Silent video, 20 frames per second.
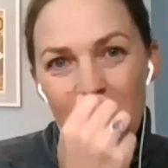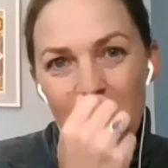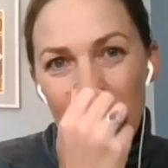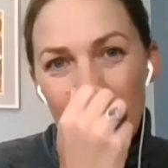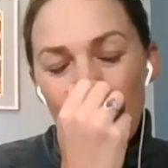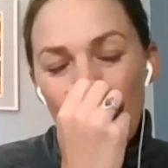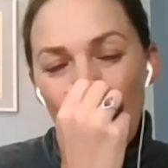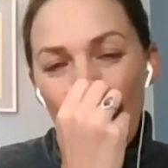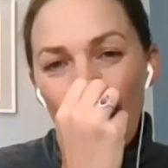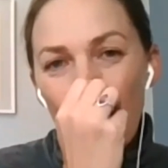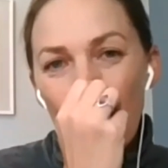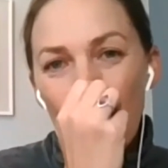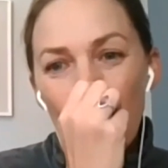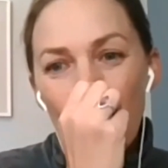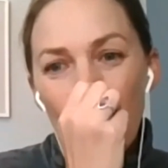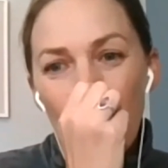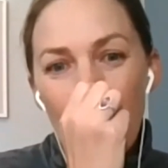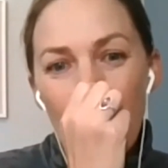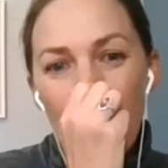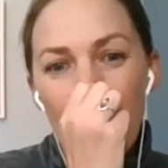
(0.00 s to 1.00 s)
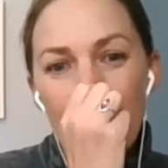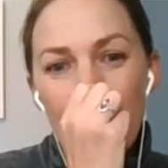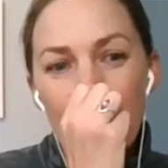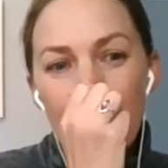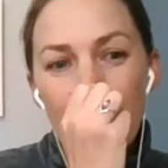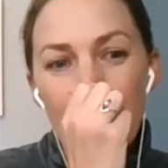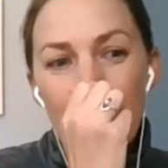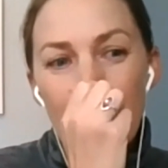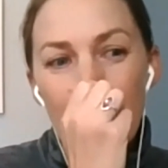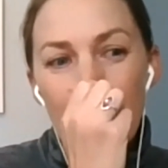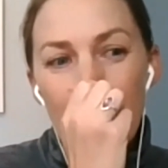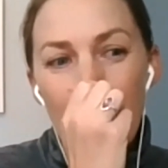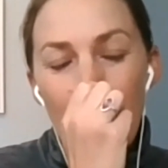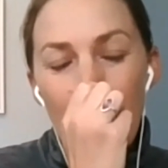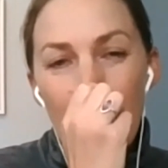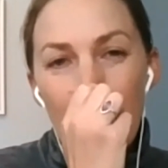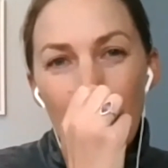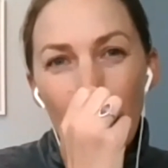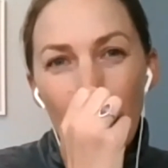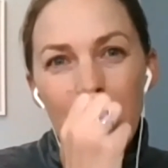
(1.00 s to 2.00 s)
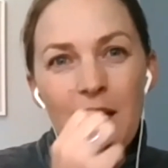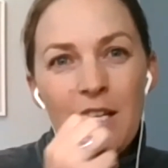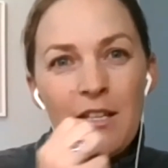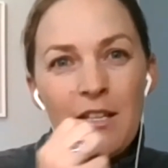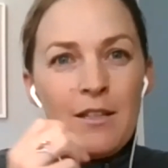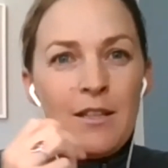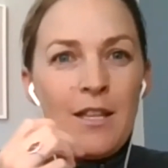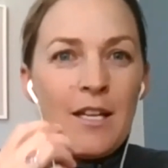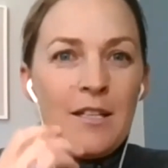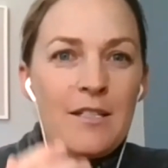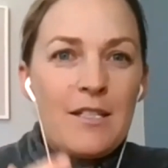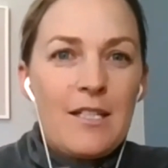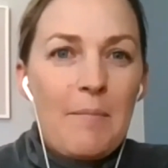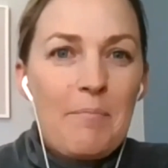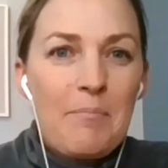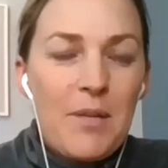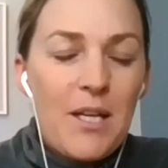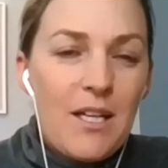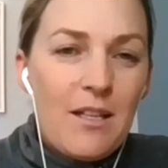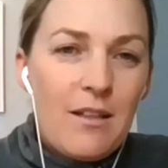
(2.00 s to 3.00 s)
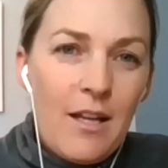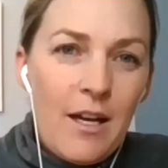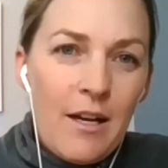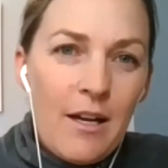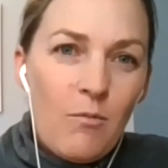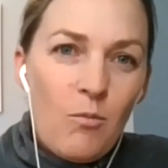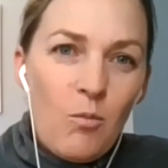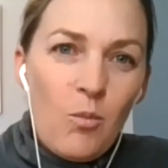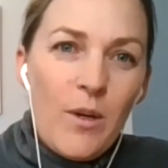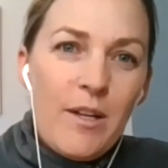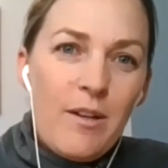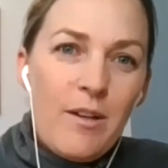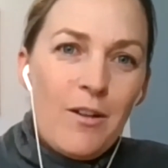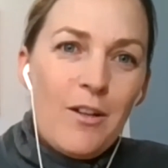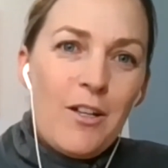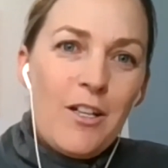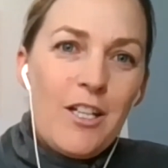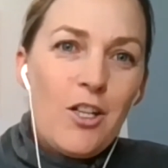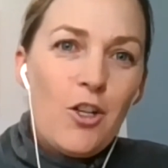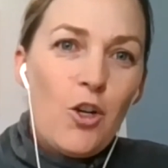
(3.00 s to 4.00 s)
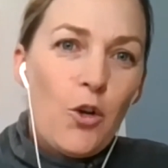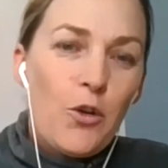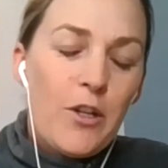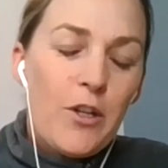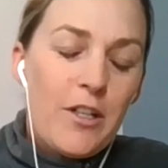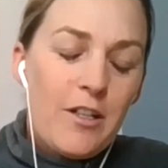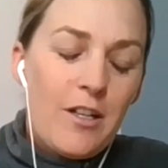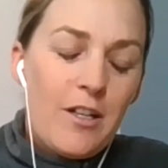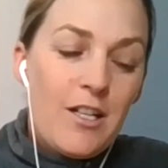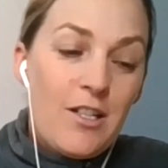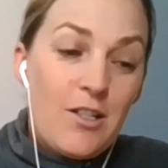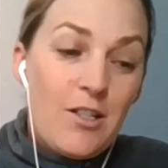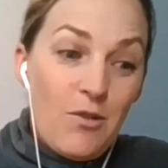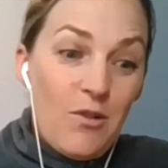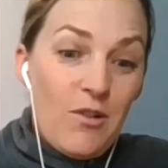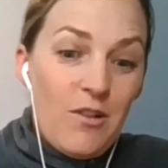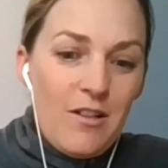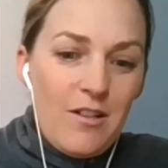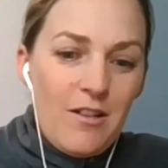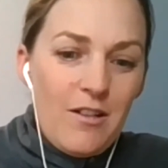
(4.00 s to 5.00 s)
So, and I think that's something that that is